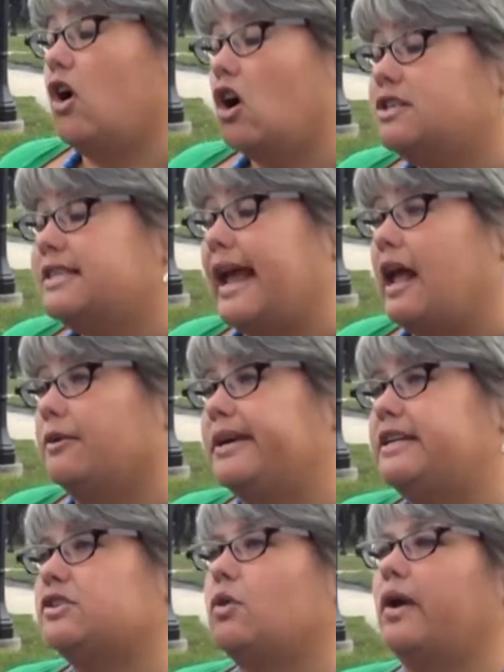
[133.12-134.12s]
Arts
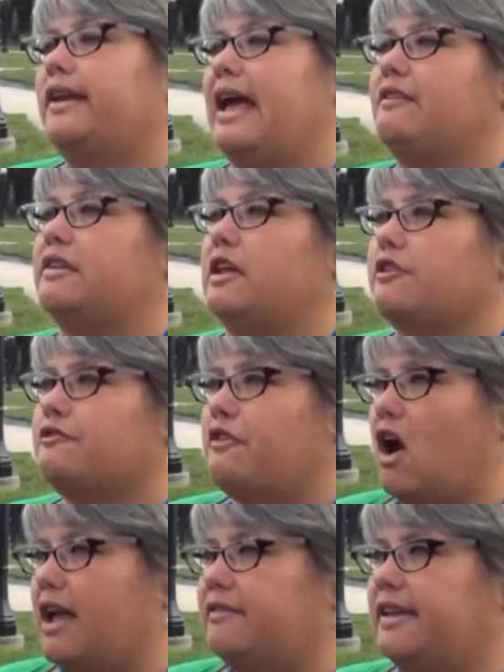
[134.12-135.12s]
Gallery is going to have another
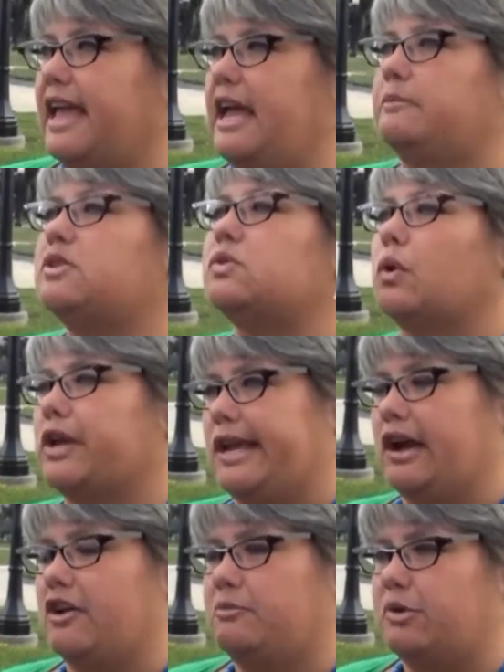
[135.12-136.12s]
five camps
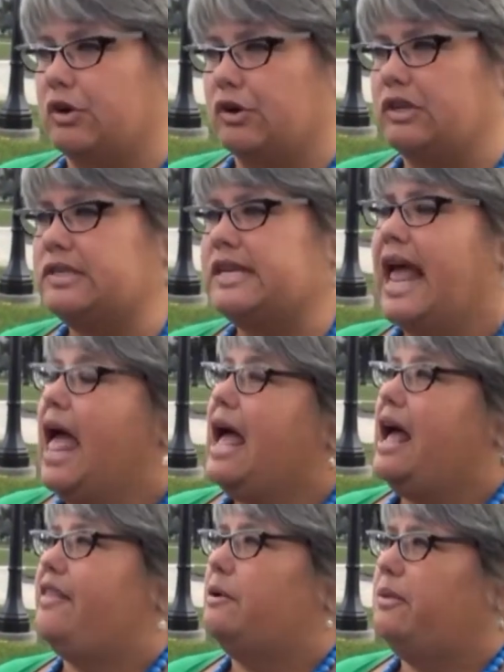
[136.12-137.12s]
working on murals.
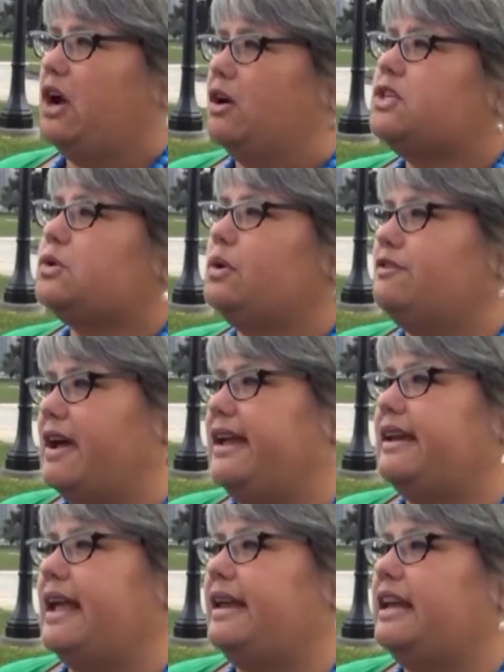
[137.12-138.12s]
And then we also
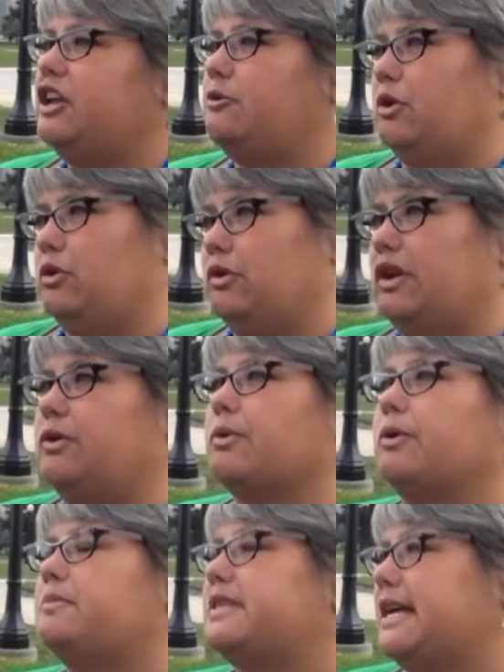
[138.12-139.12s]
invite any community
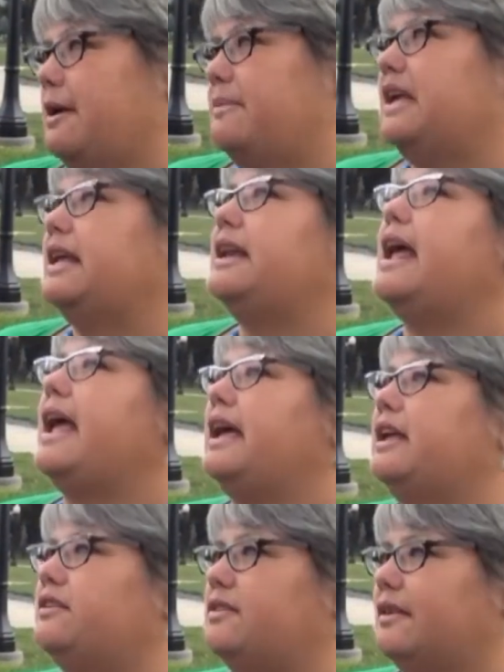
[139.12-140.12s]
group to come in
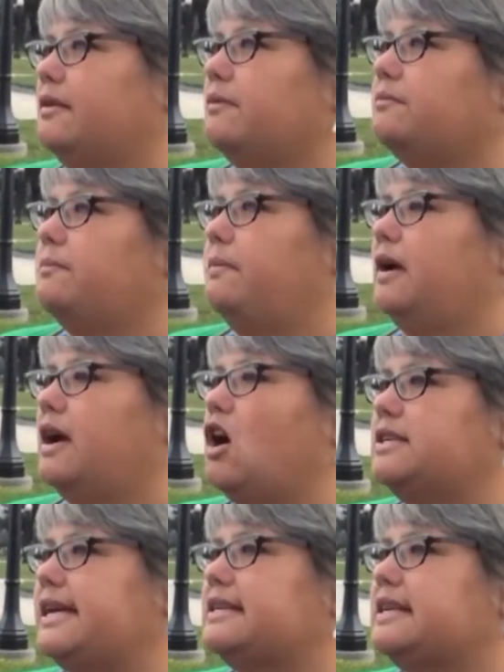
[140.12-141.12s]
and uh,
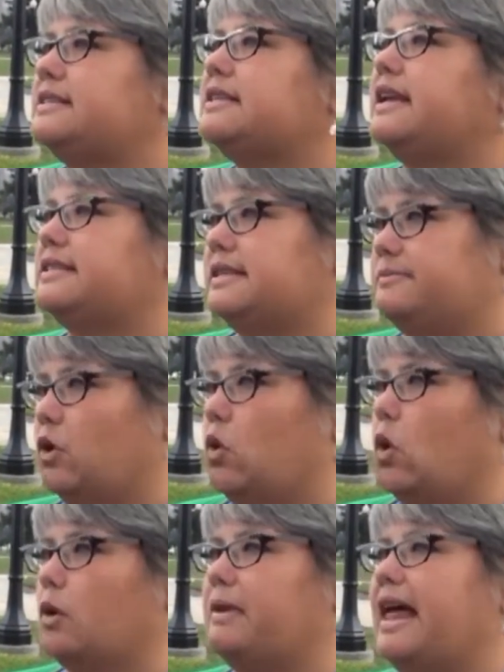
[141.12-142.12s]
contact us, get some
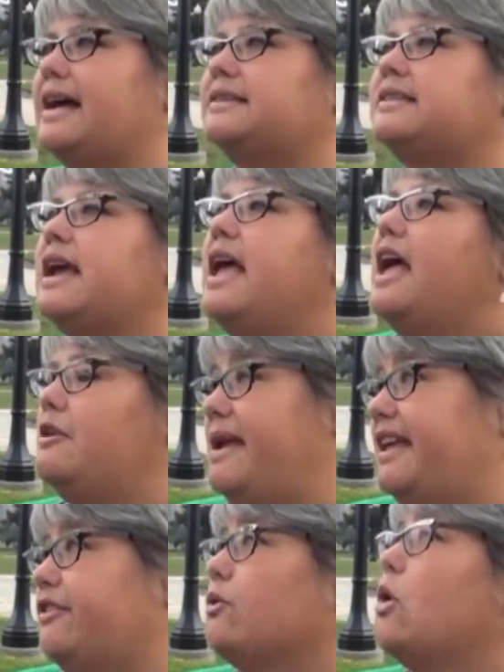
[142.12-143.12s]
Coroplast, and
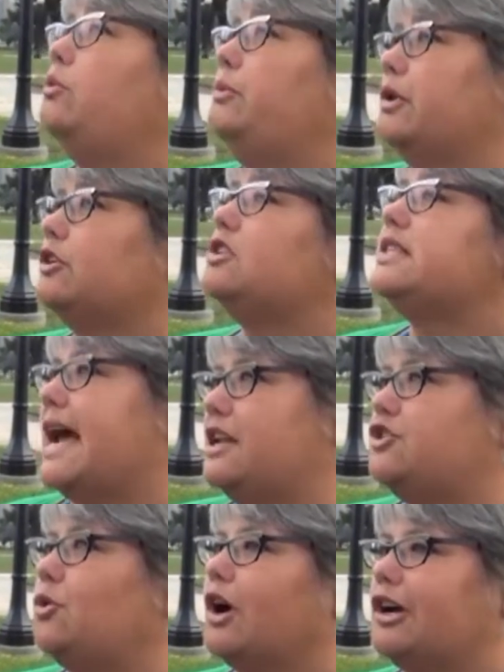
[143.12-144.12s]
make their own murals to add to our